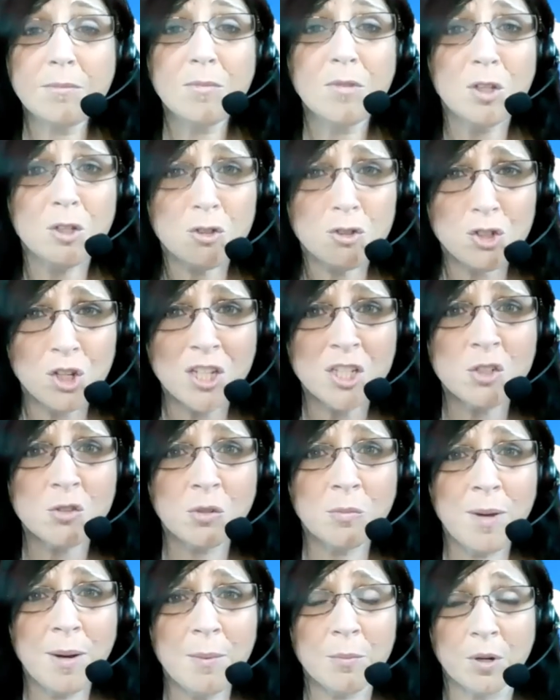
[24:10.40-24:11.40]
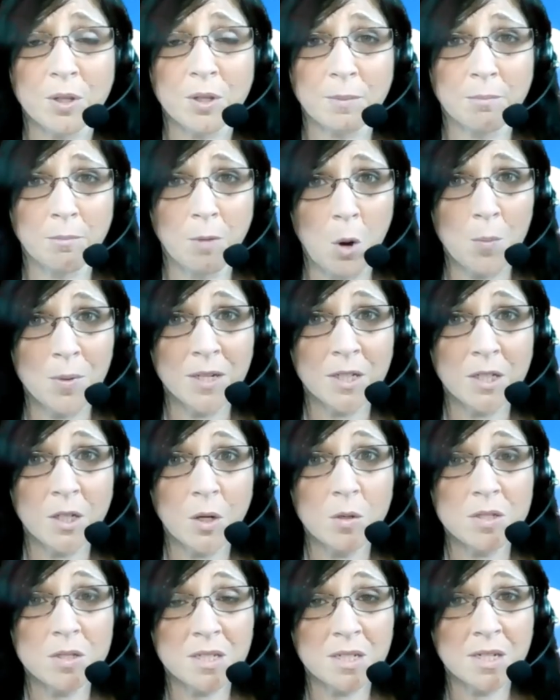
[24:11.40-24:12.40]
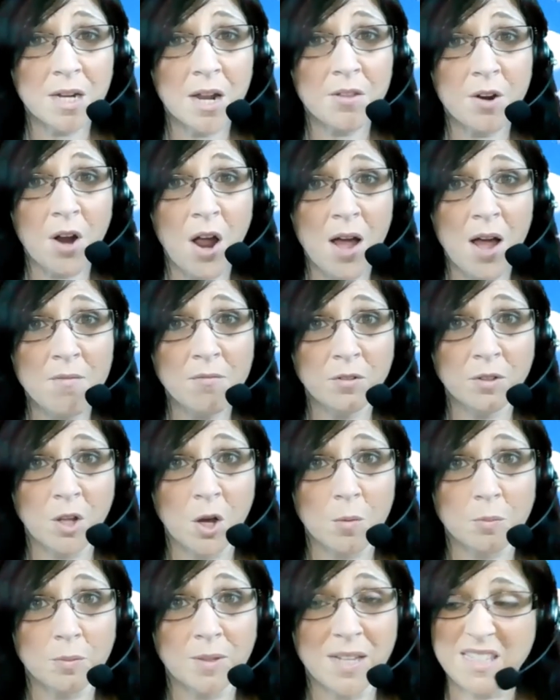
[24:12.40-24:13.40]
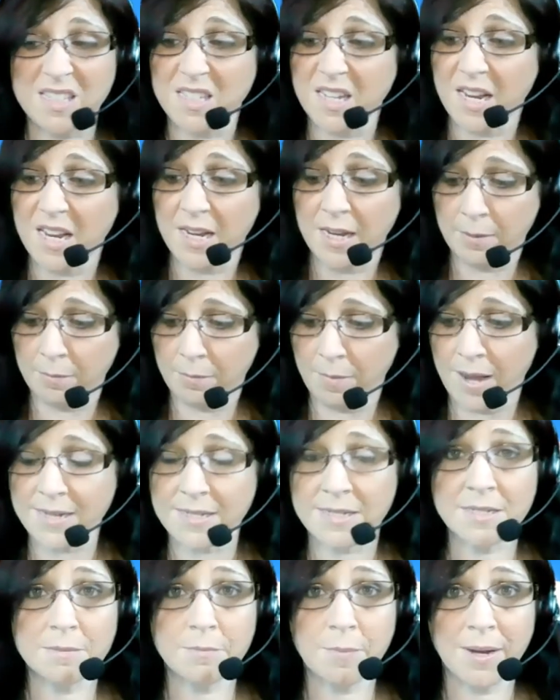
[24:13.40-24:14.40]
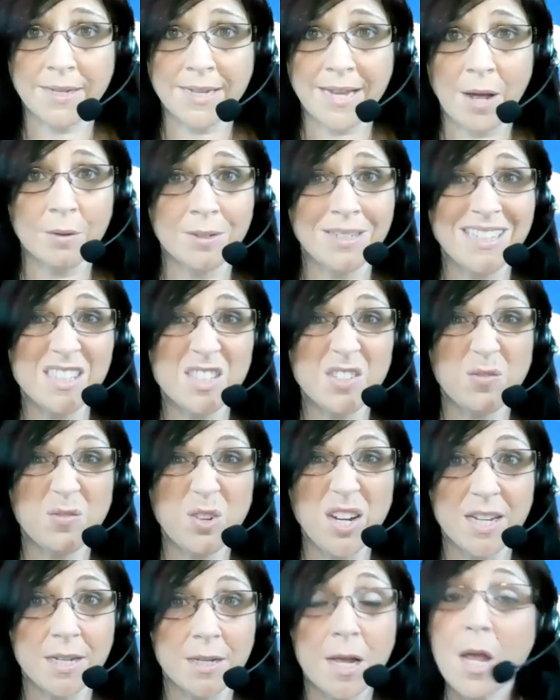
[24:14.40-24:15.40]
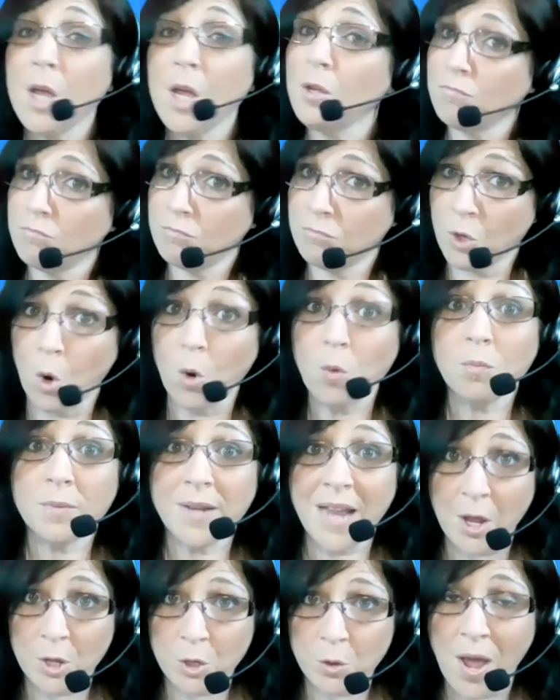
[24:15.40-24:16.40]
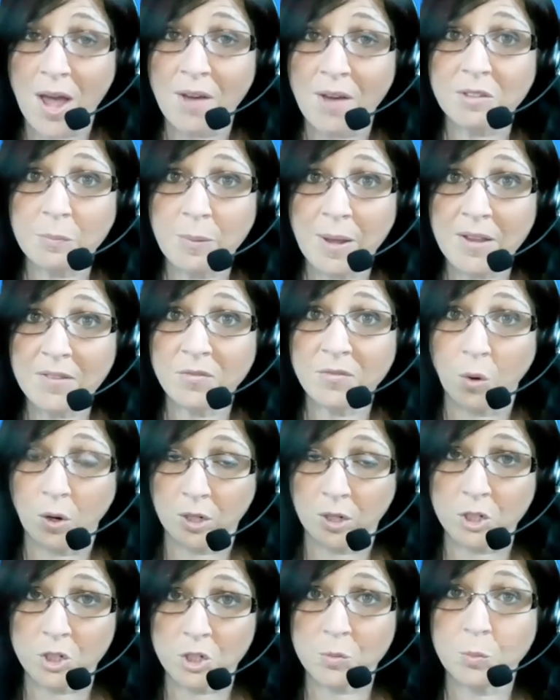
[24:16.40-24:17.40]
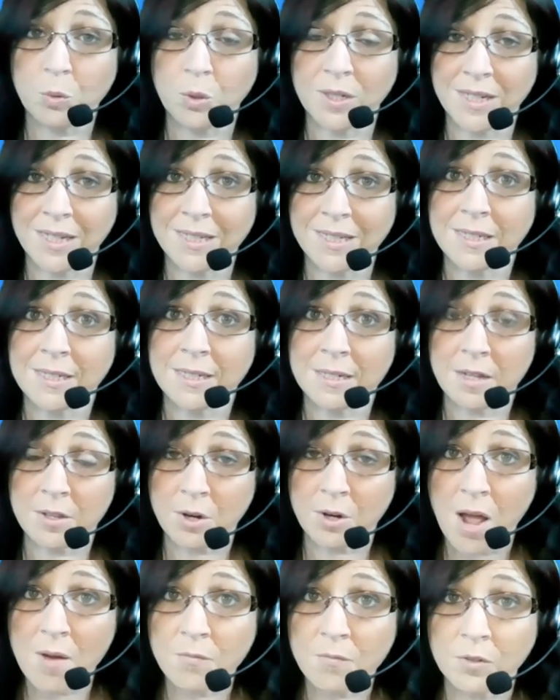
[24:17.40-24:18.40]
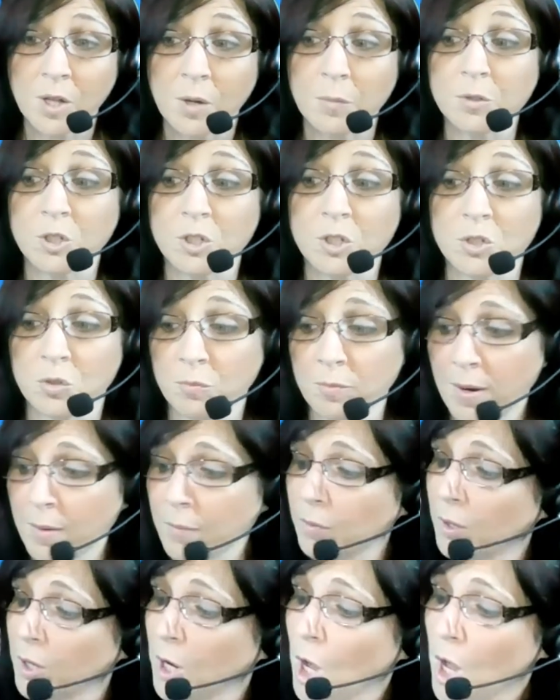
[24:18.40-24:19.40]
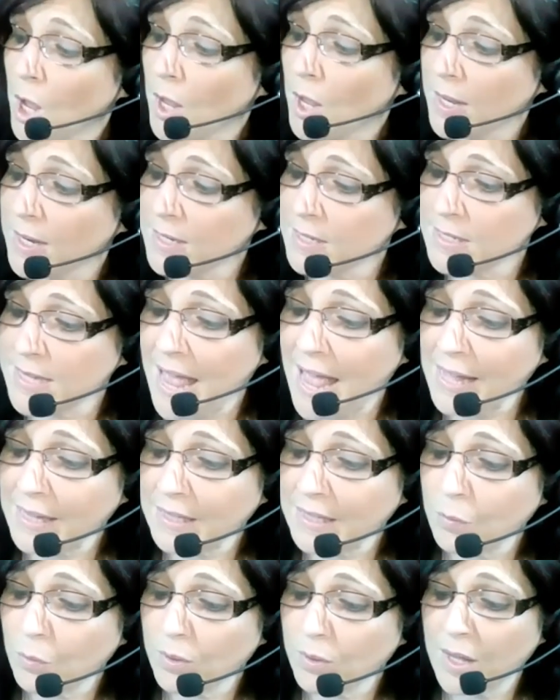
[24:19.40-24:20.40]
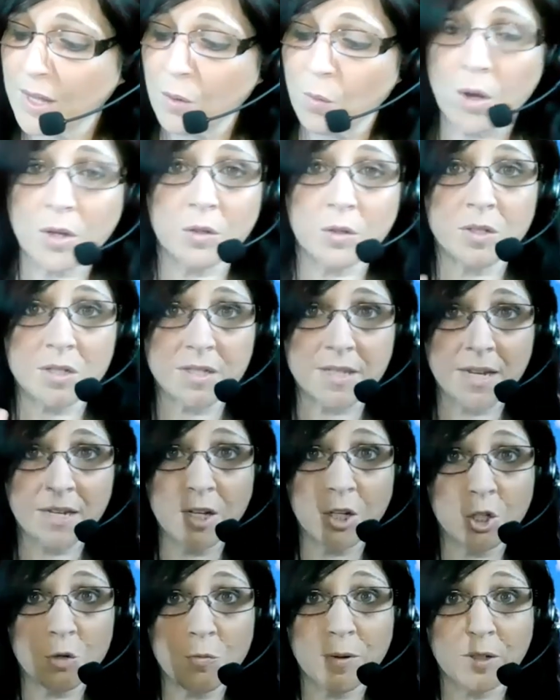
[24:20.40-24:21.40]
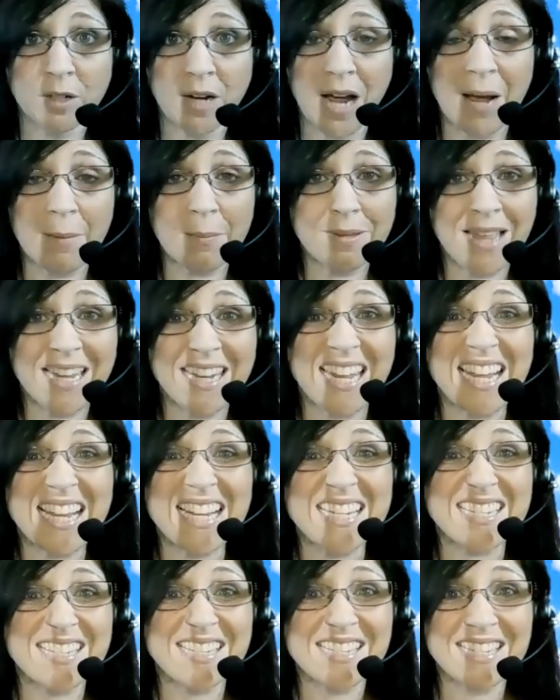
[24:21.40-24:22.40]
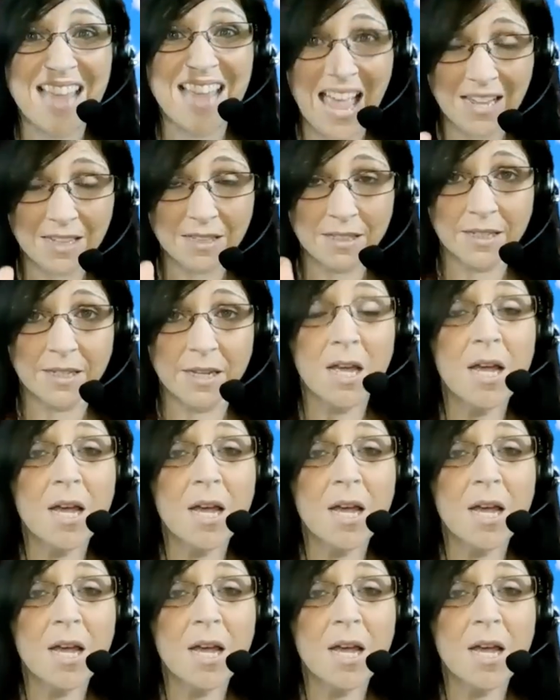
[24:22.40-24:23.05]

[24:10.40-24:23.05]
Just remember, the moment it goes in another envelope, let's say in my county it's free. Nope, now you have to pay for it because you're putting it in another envelope. Just remember exactly where they want you to send it. You better copy that exactly.